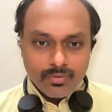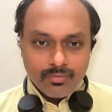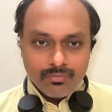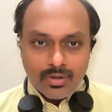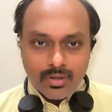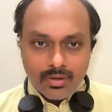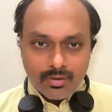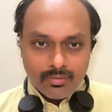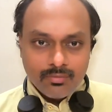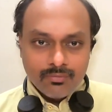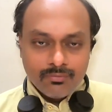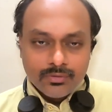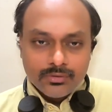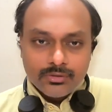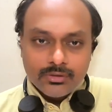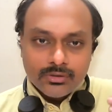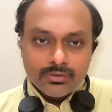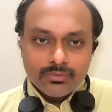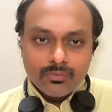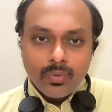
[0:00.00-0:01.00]
where
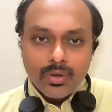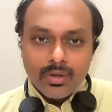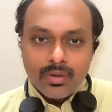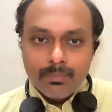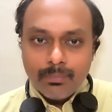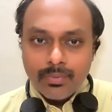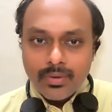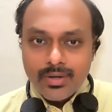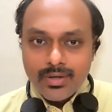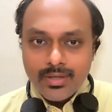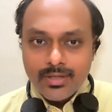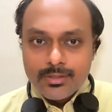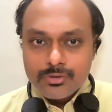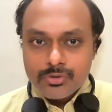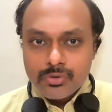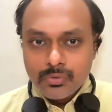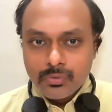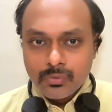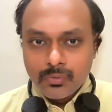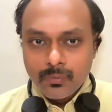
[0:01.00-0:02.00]
which one pertains
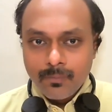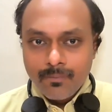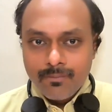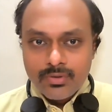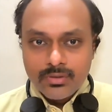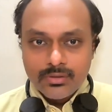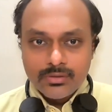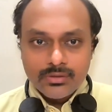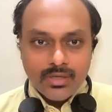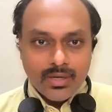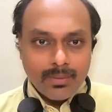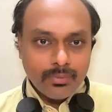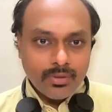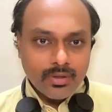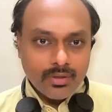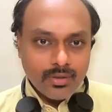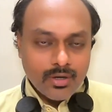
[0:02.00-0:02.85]
to which chapter,